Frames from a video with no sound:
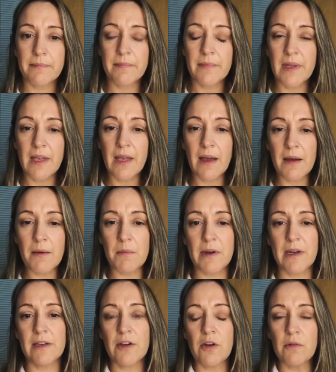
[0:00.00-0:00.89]
Yeah, when
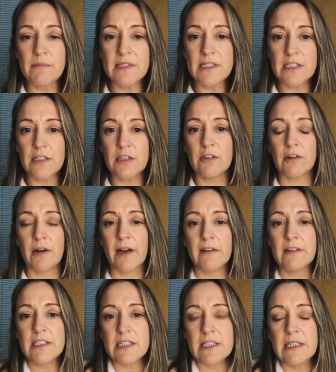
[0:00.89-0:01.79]
it comes to
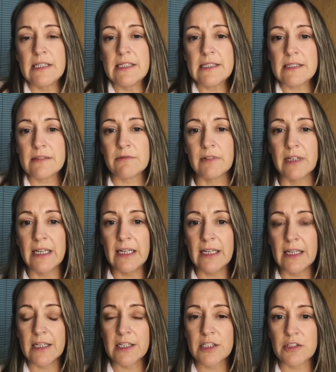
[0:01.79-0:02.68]
grout, Denise, really
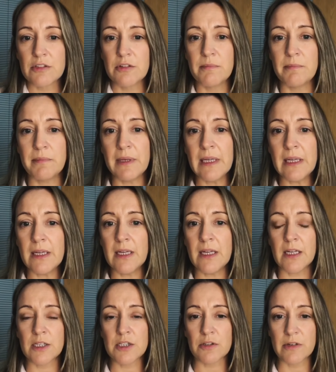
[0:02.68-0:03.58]
it should
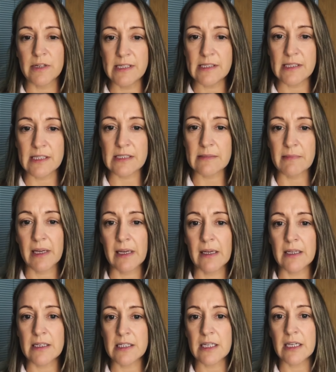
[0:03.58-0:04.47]
be a choice that's
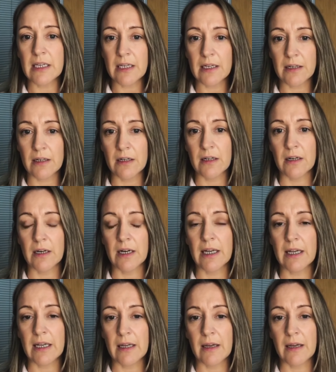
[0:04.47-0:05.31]
made here